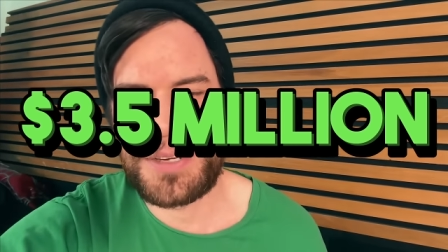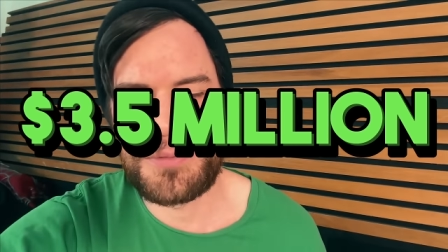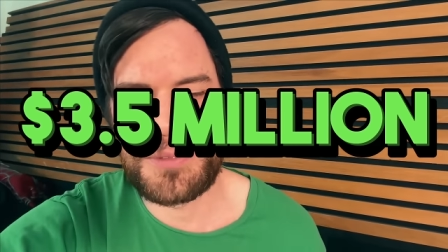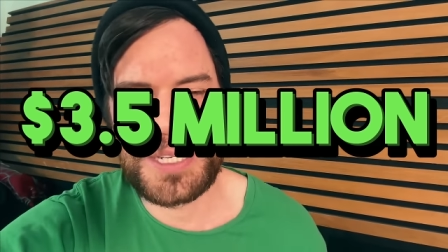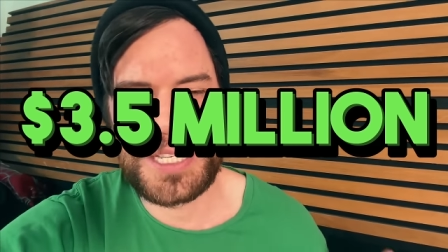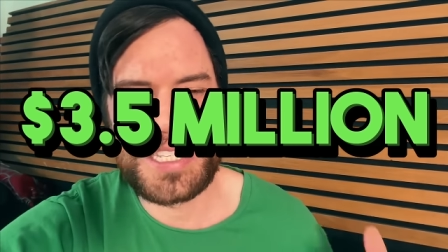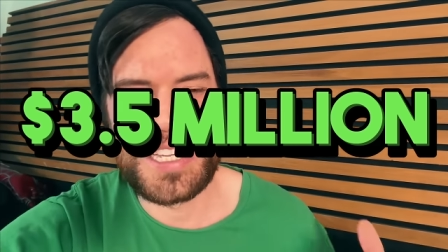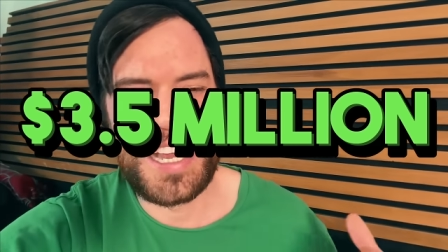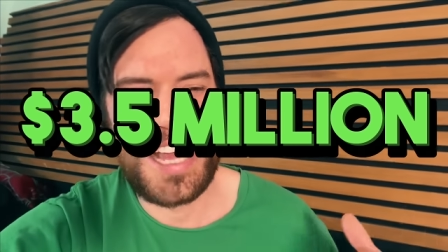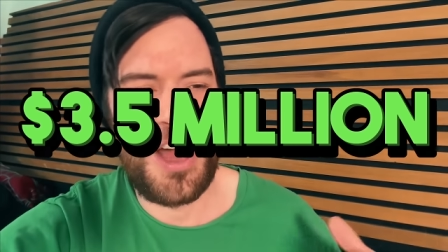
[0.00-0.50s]

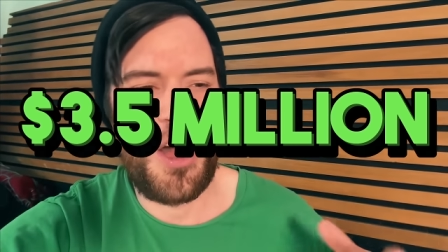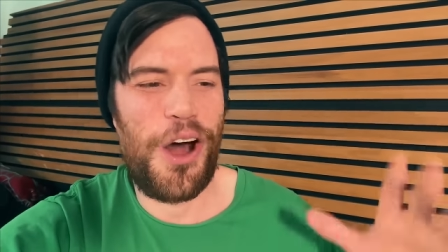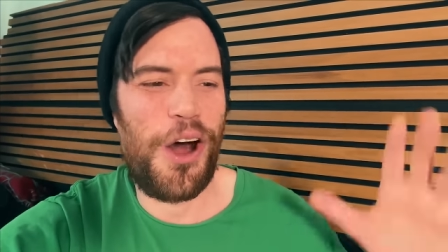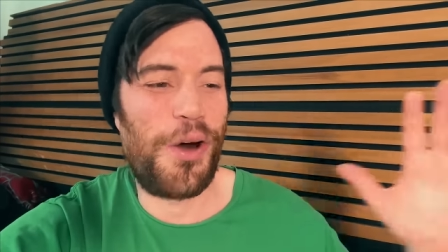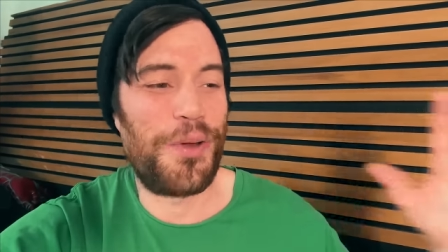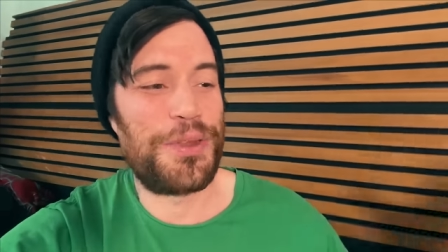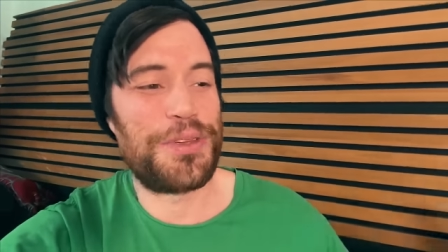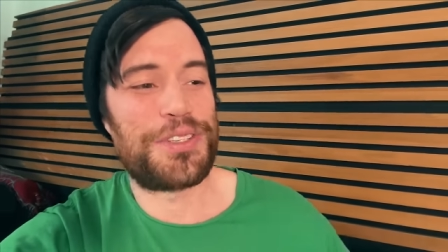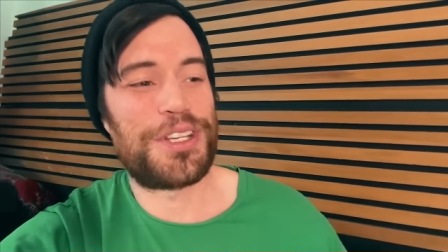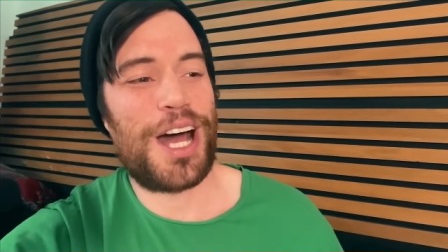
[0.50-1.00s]
was
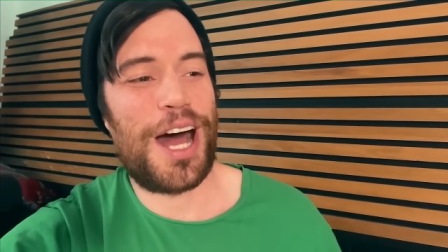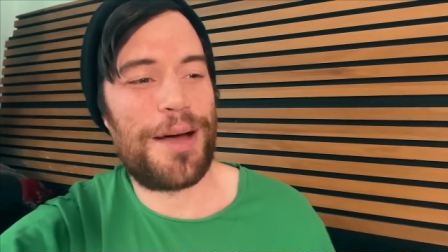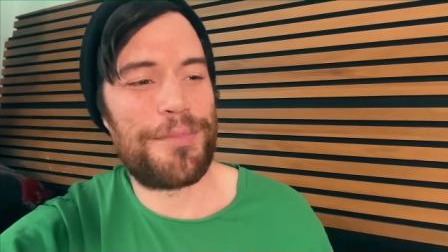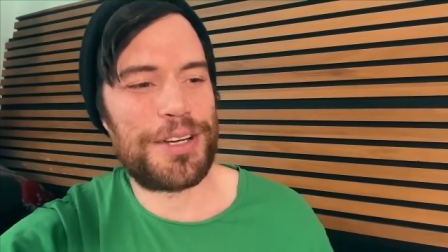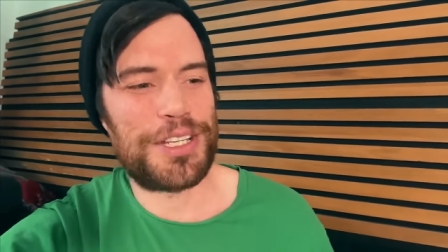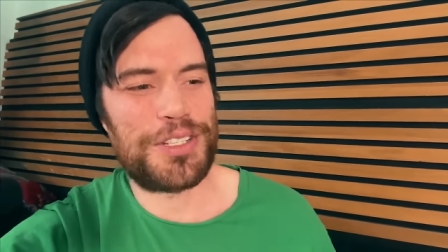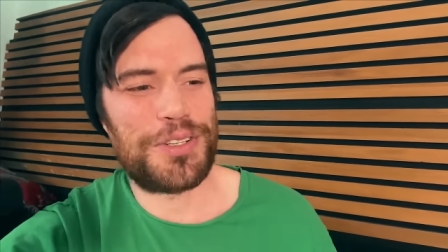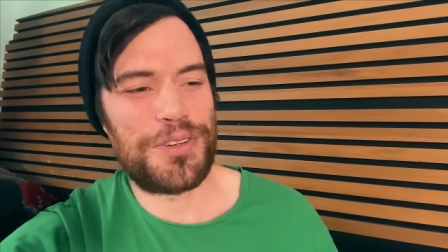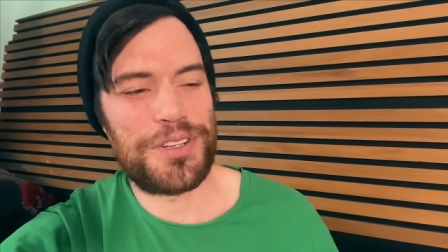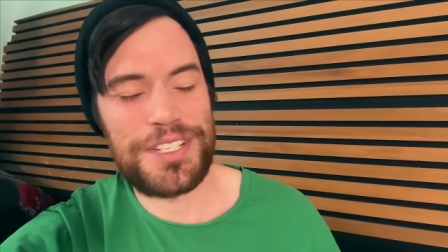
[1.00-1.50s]
all those
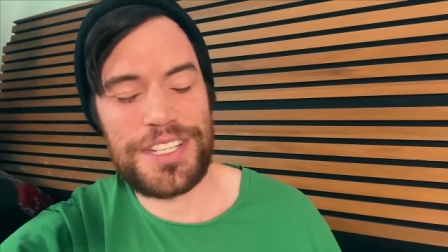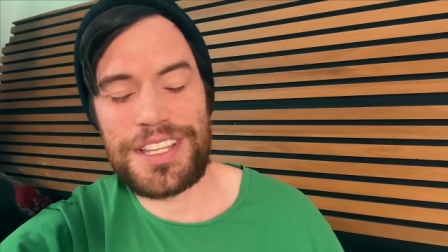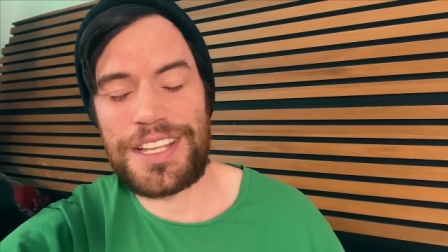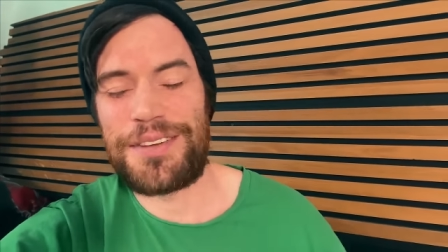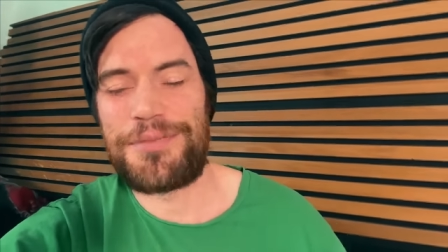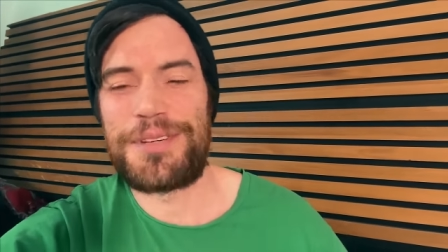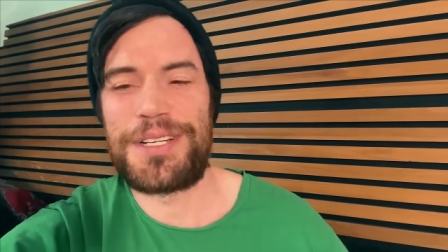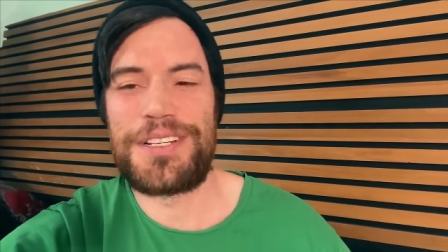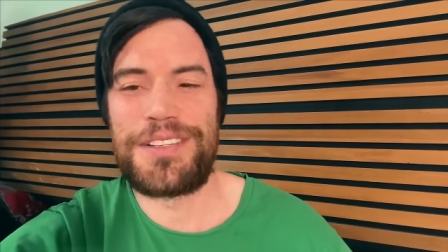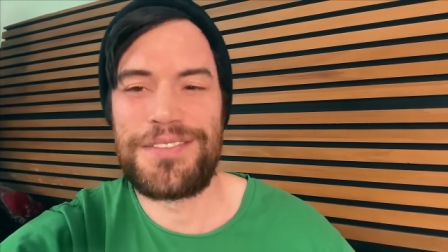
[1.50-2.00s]
comic stores that
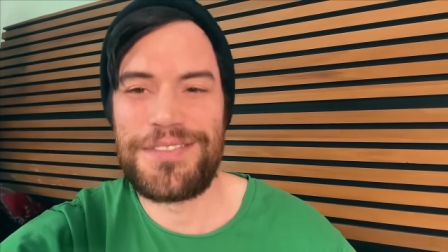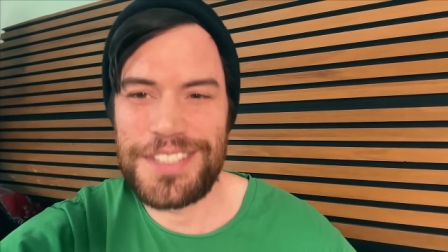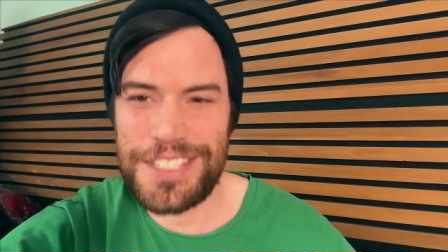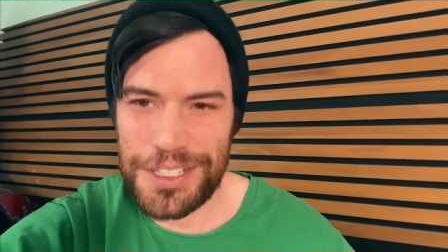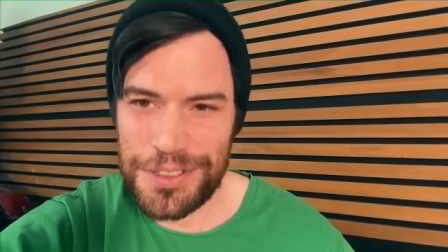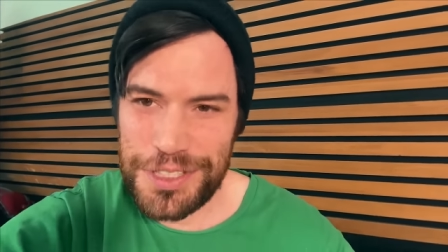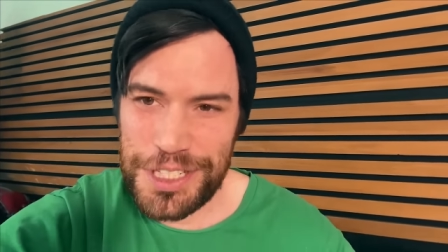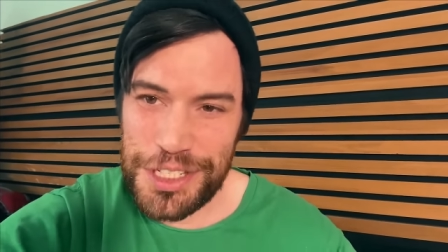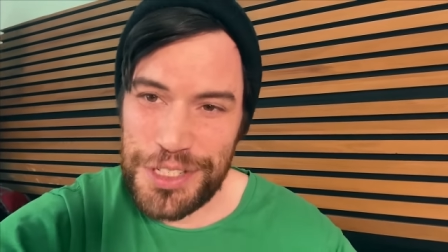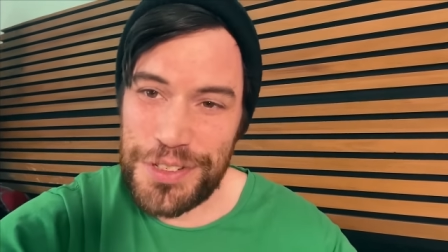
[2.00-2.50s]
they would, you
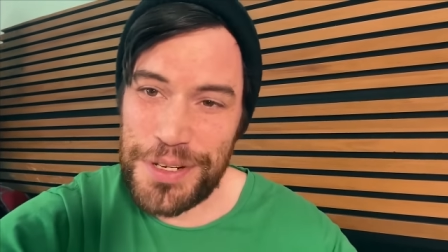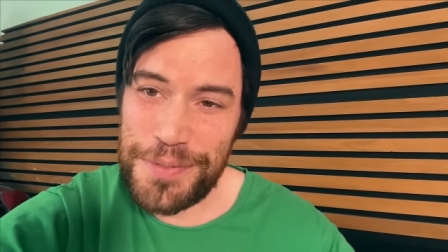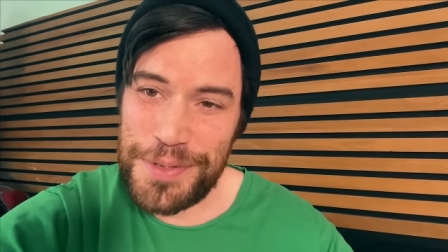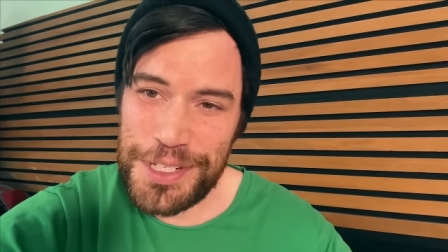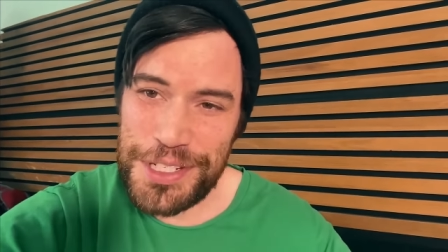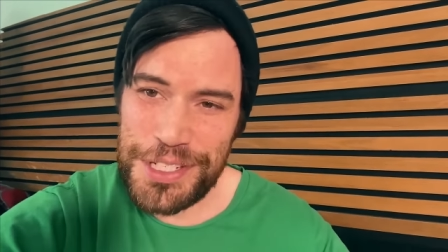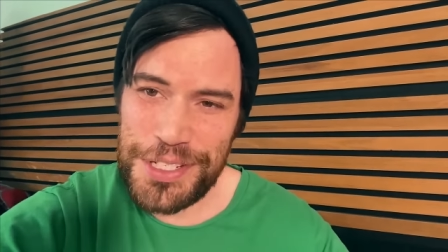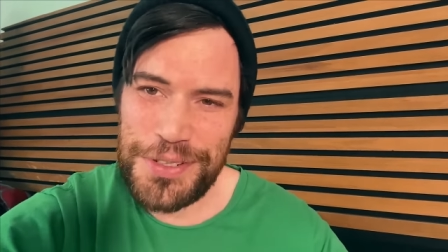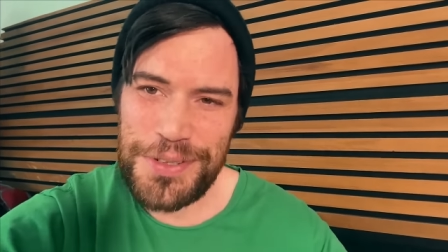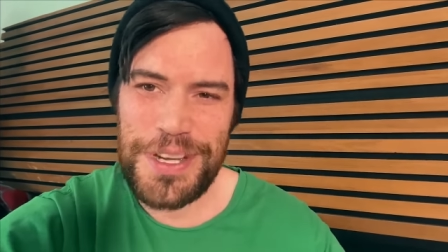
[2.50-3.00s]
know,
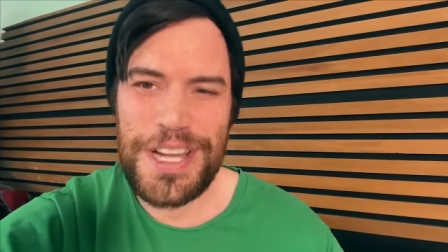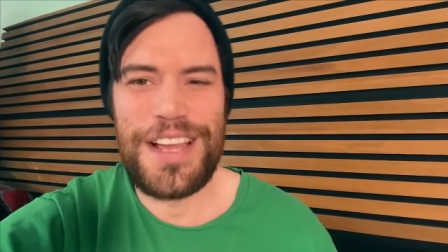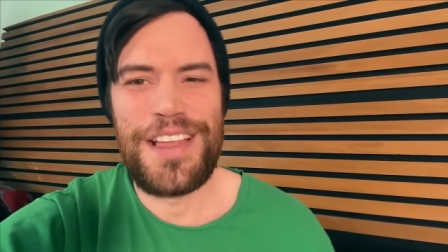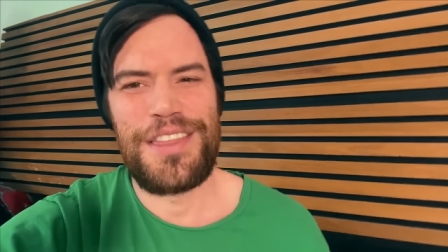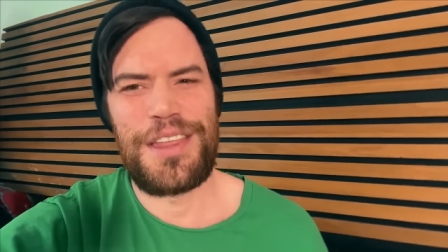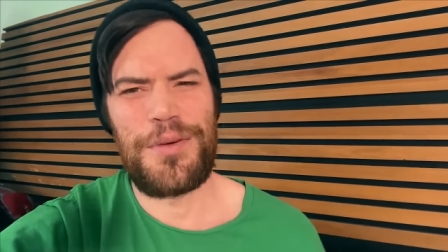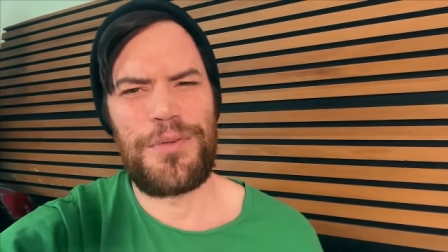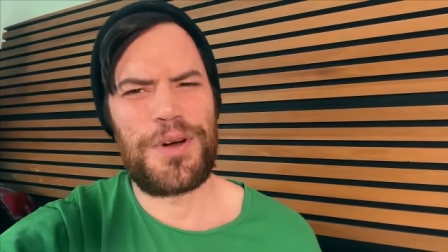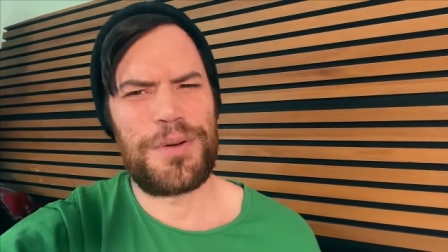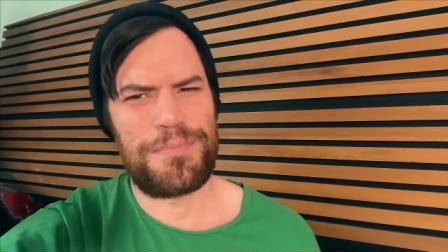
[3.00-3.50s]
distribute to,
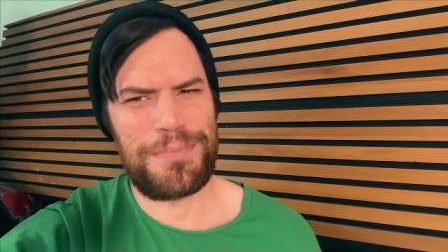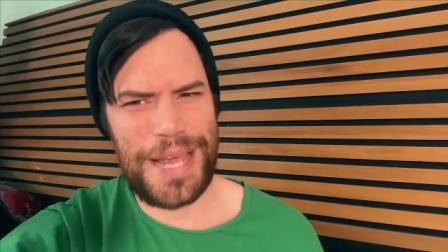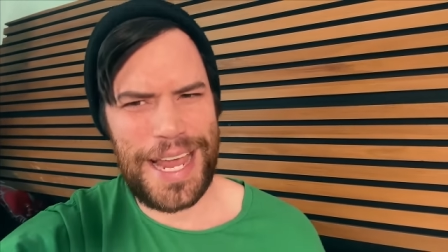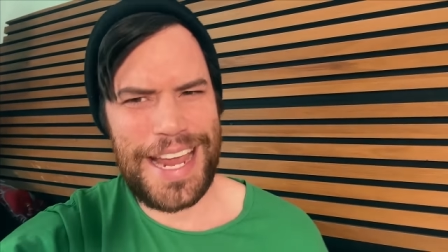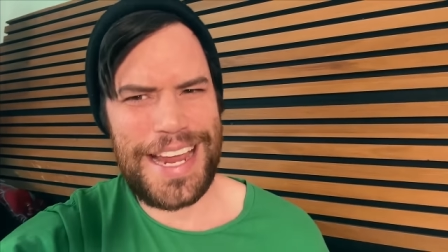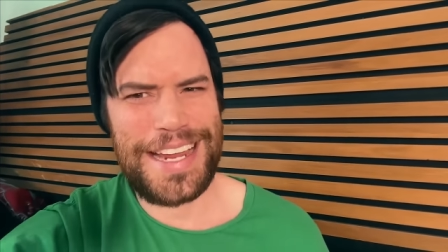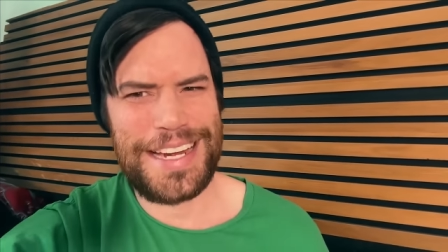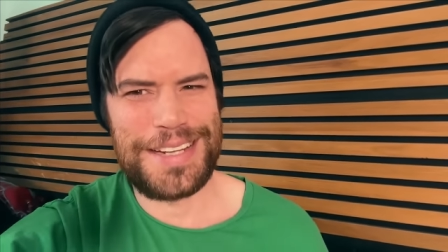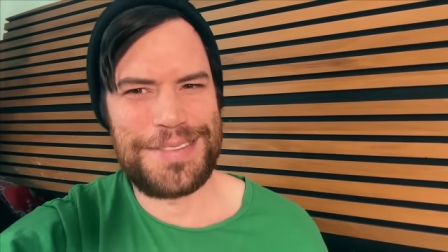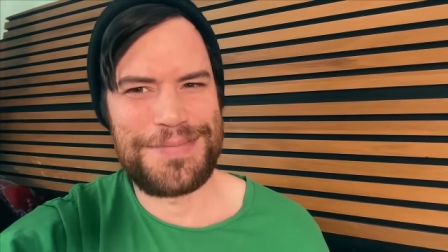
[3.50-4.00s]
they weren't
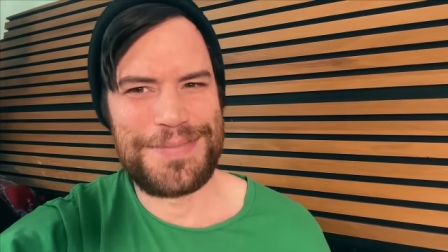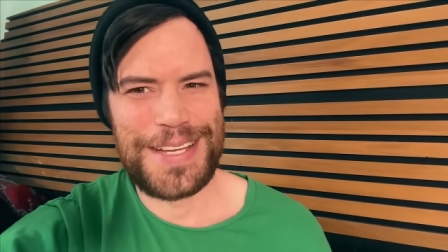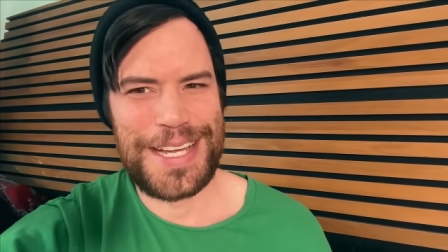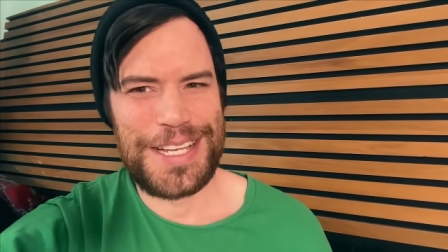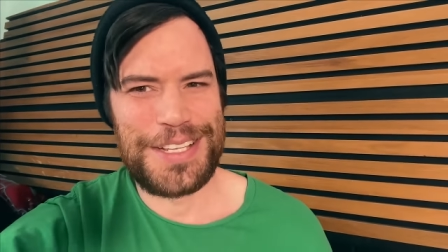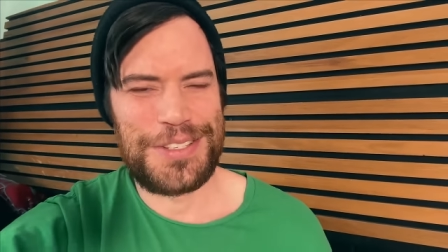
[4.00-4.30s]
paying them.